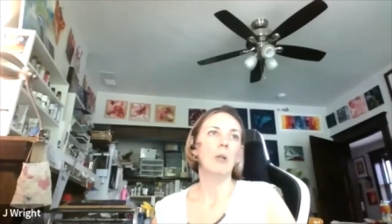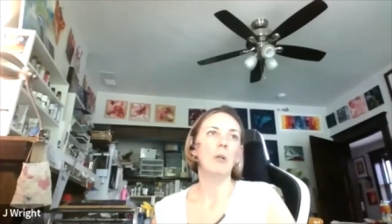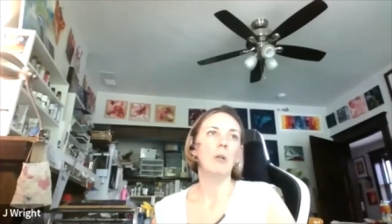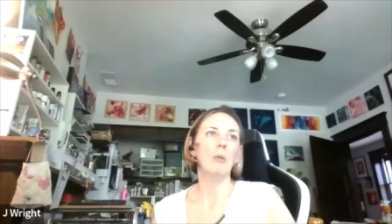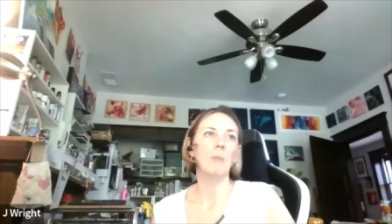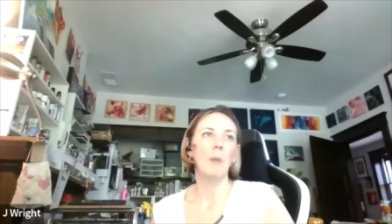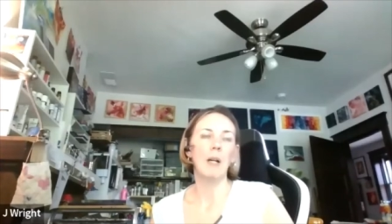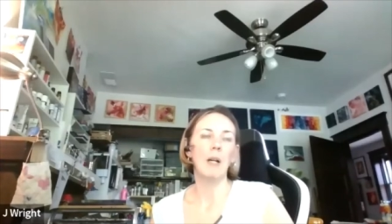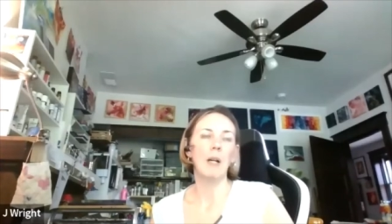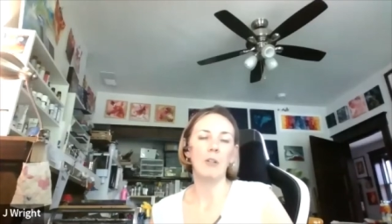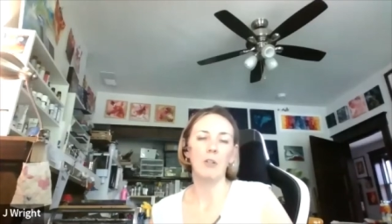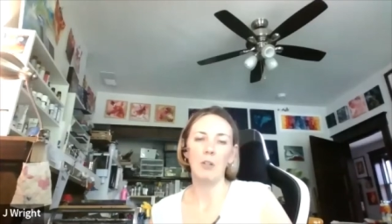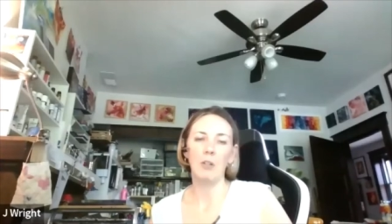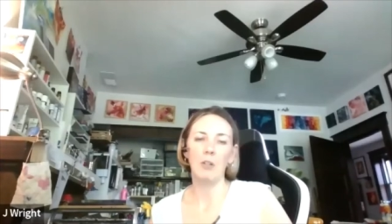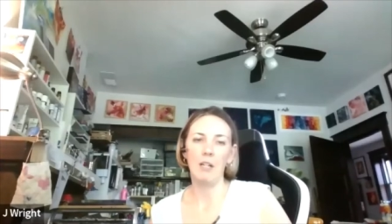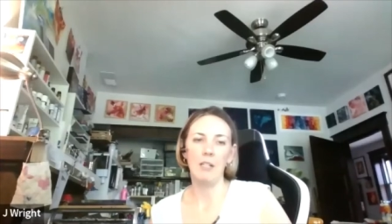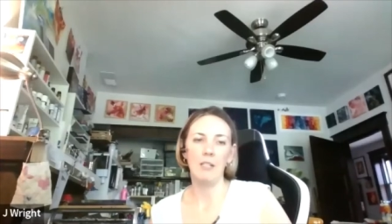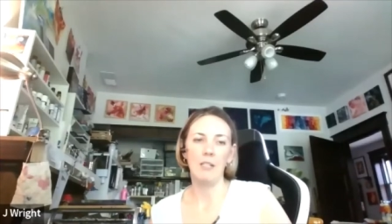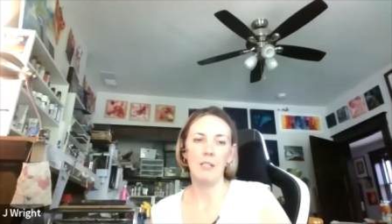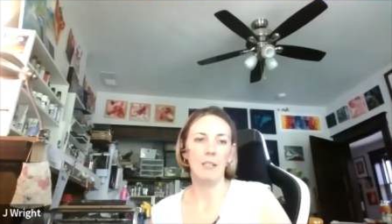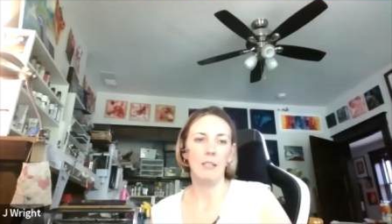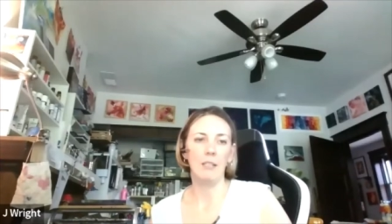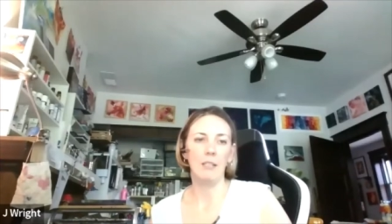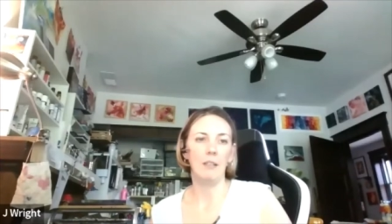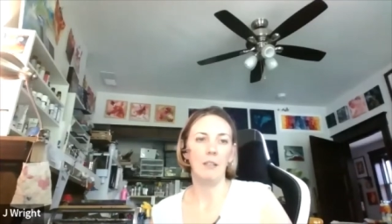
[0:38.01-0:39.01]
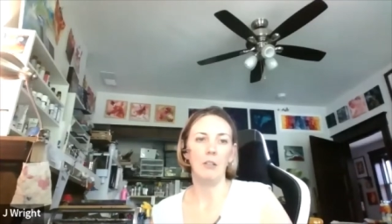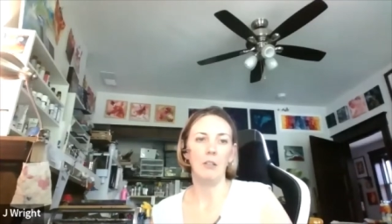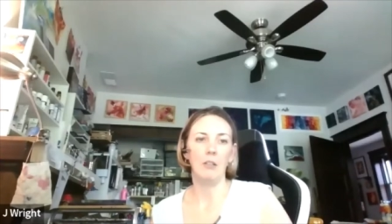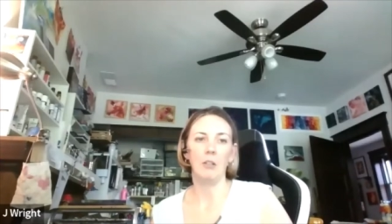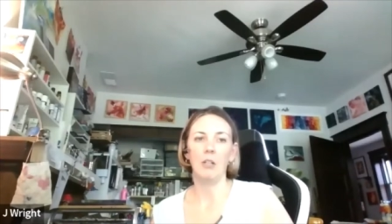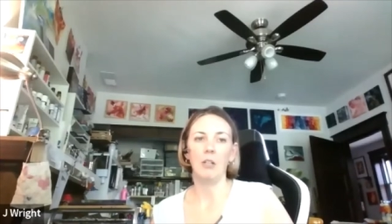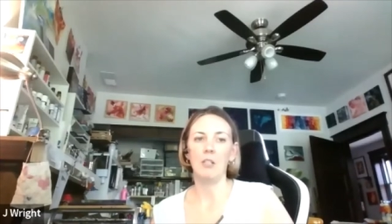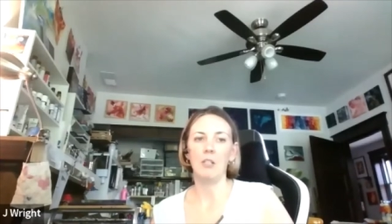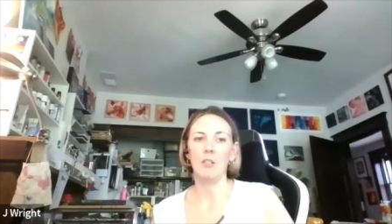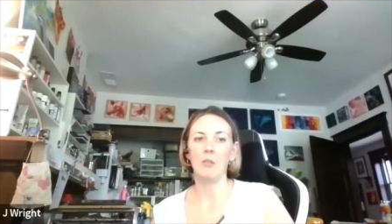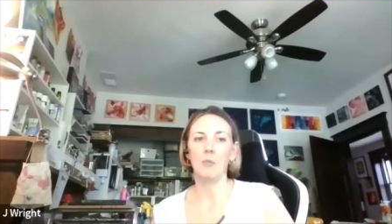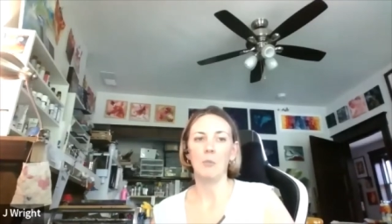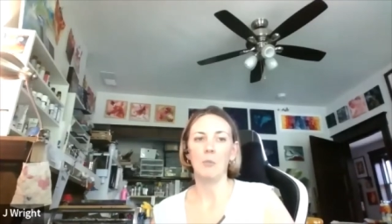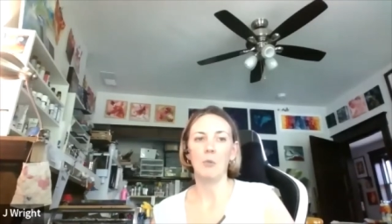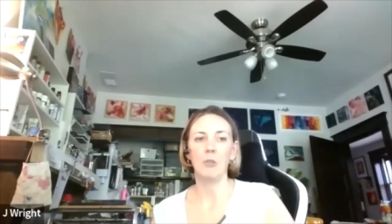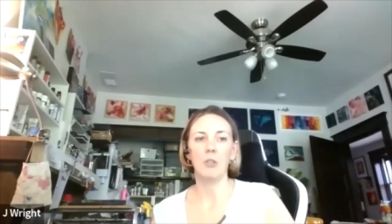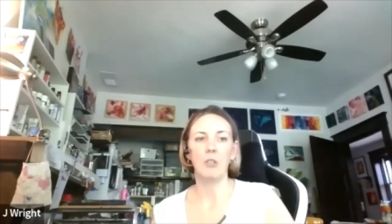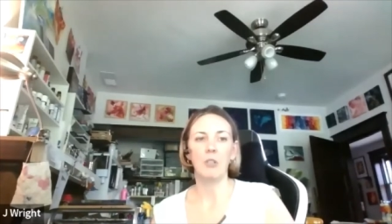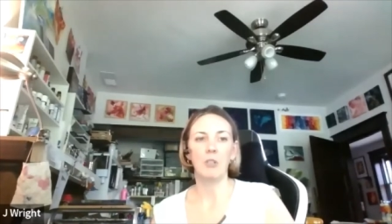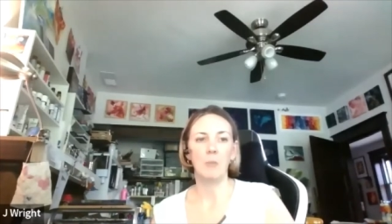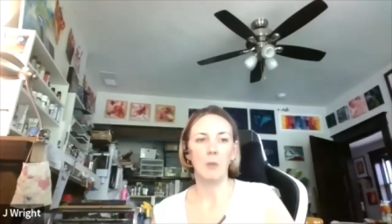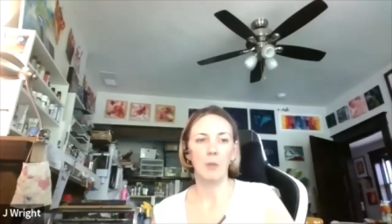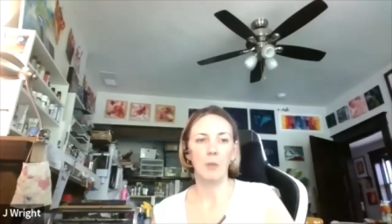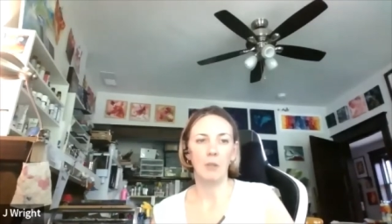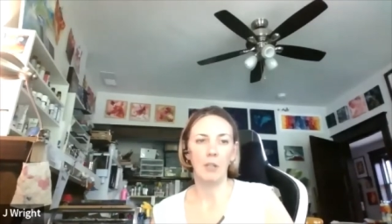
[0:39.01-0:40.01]
modernizing their customer
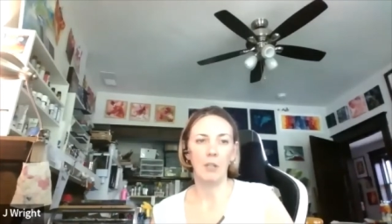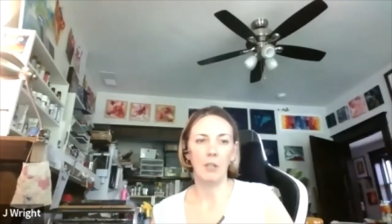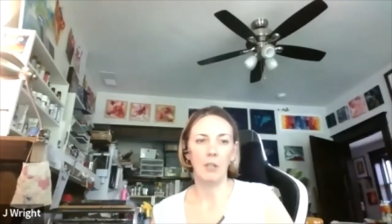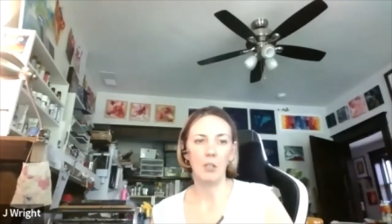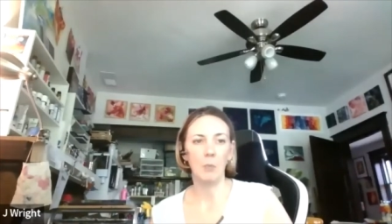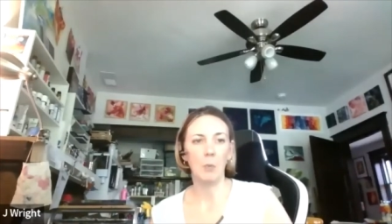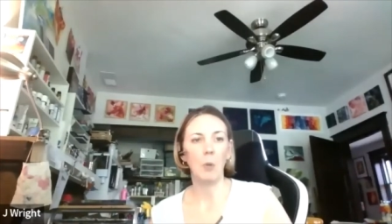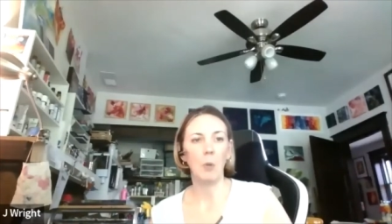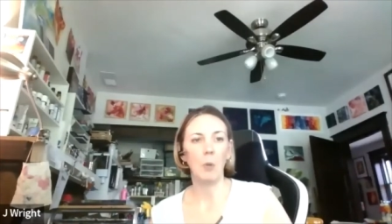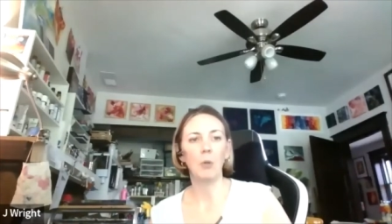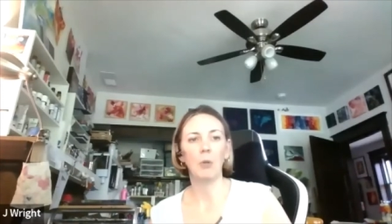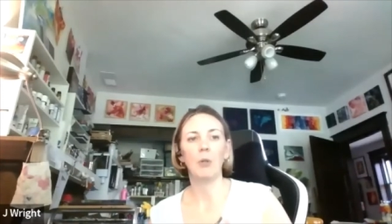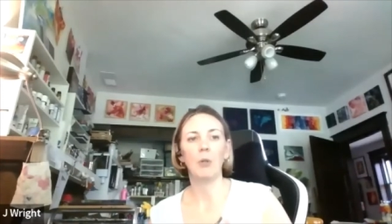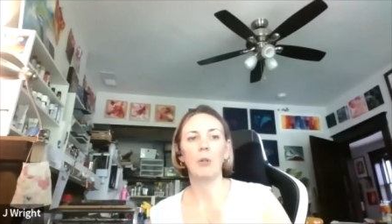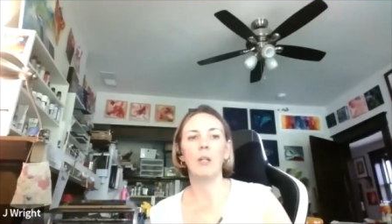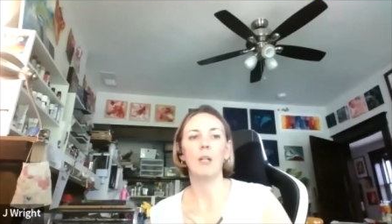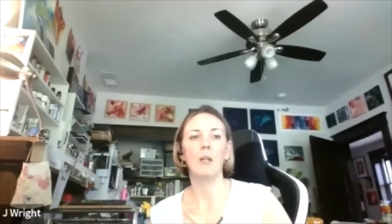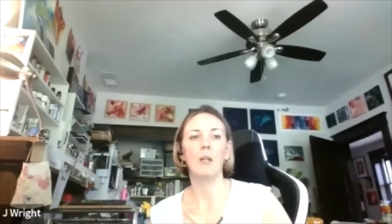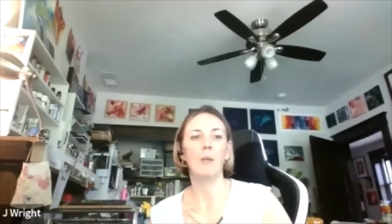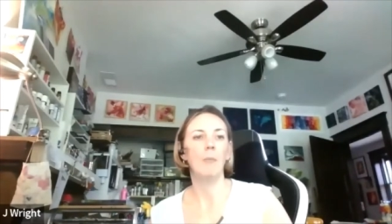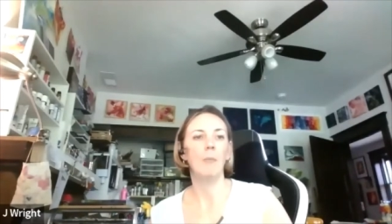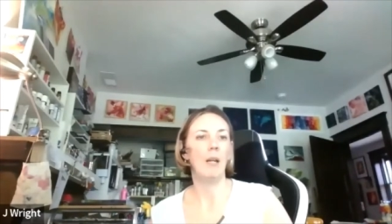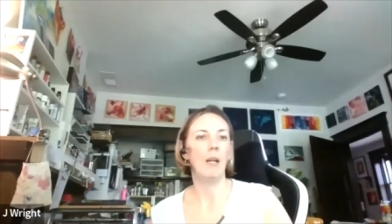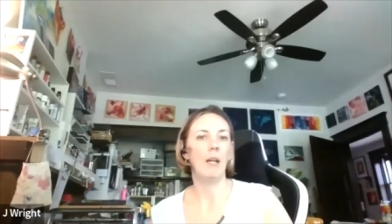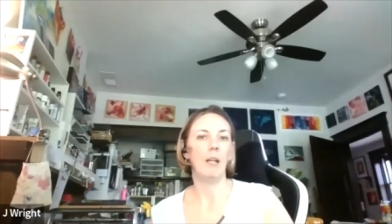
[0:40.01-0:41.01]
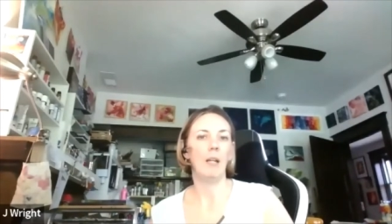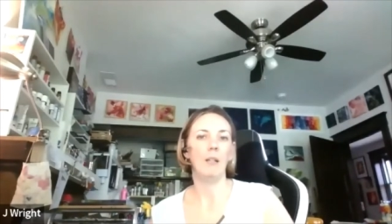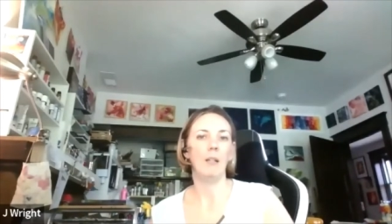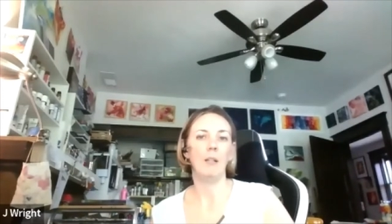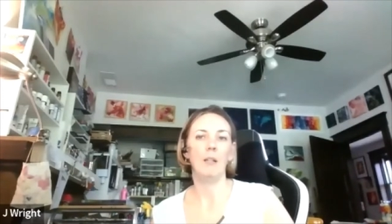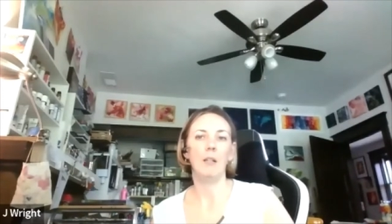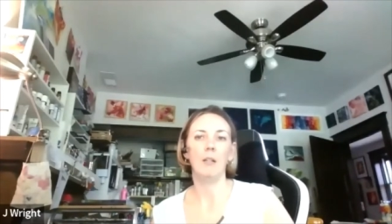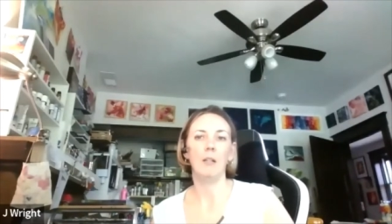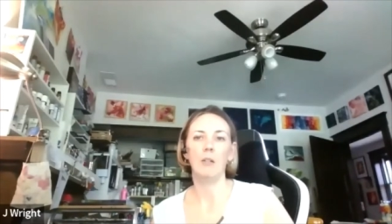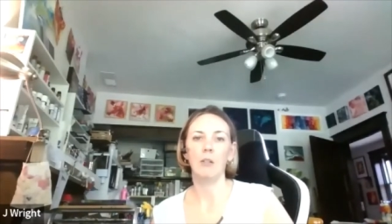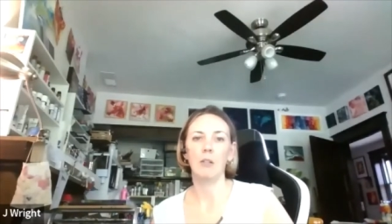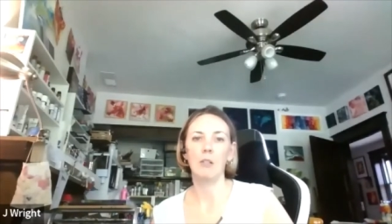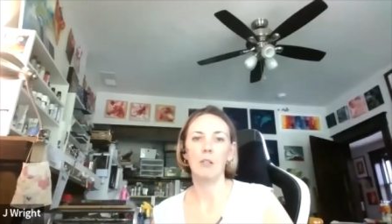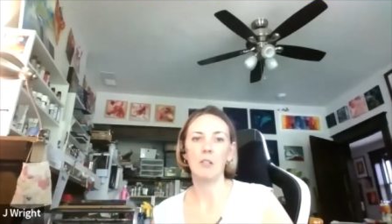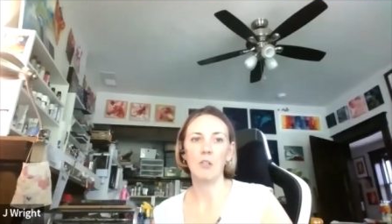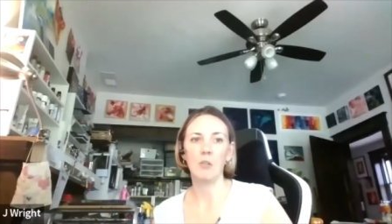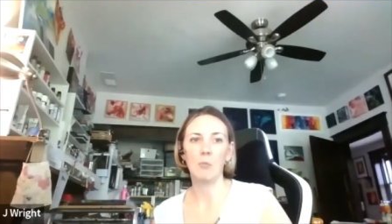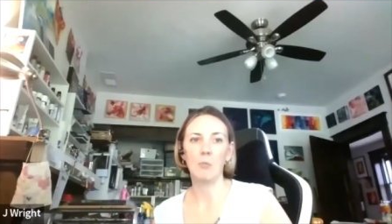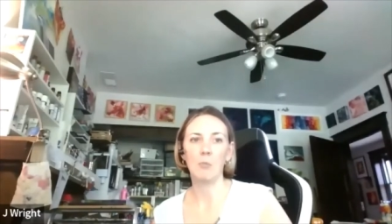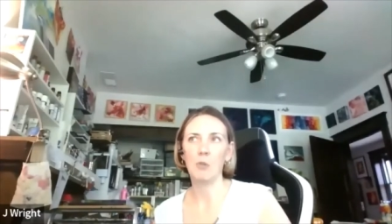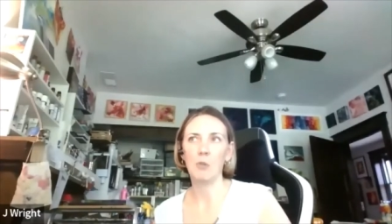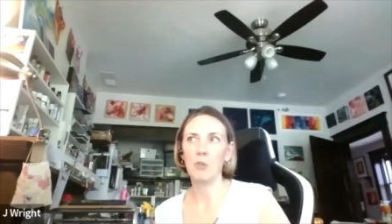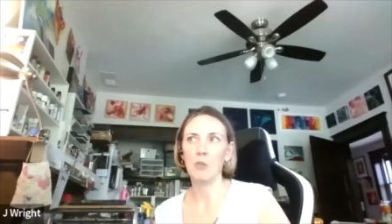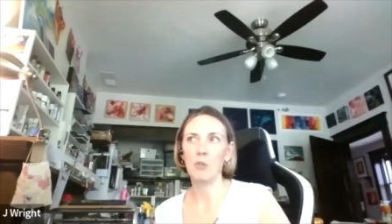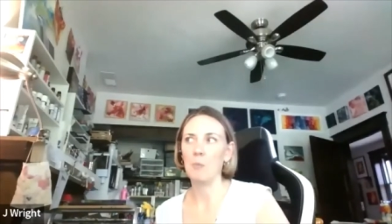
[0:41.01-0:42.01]
experience program and their
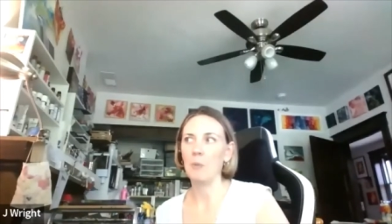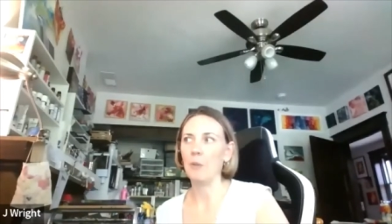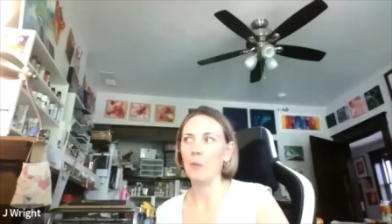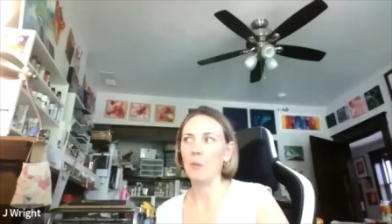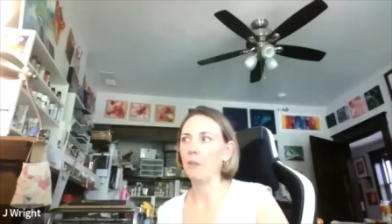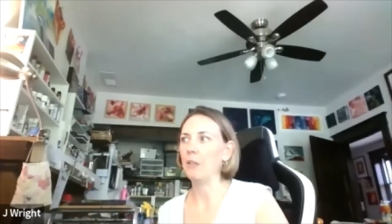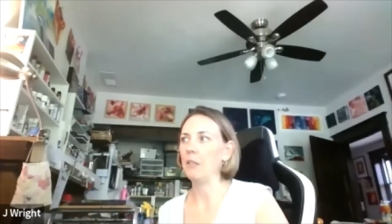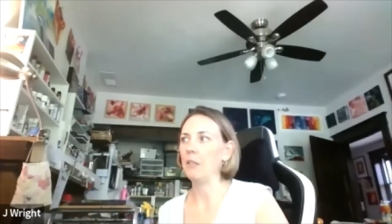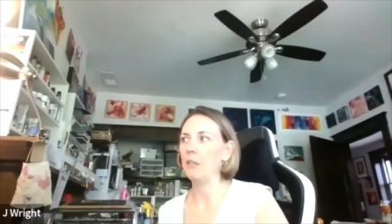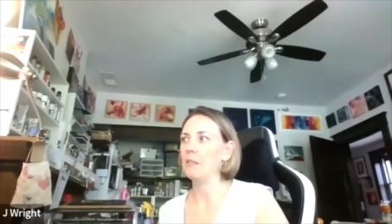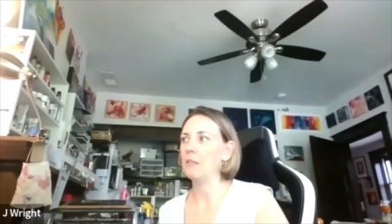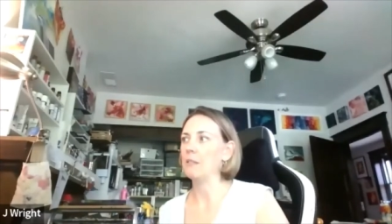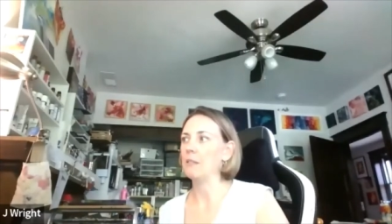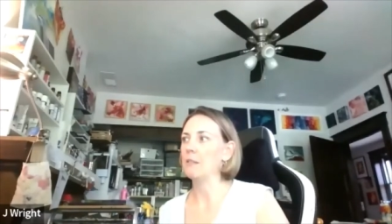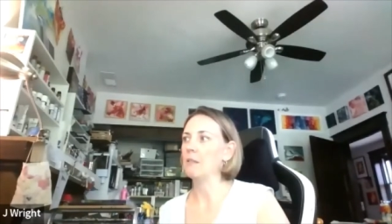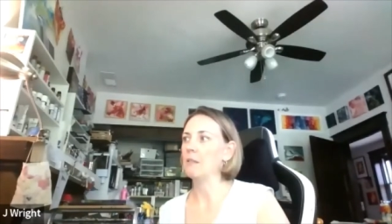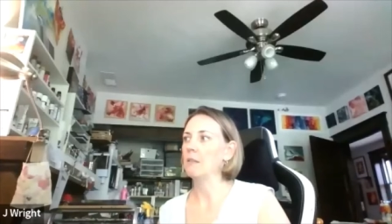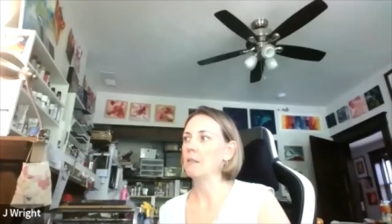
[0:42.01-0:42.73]
customer experience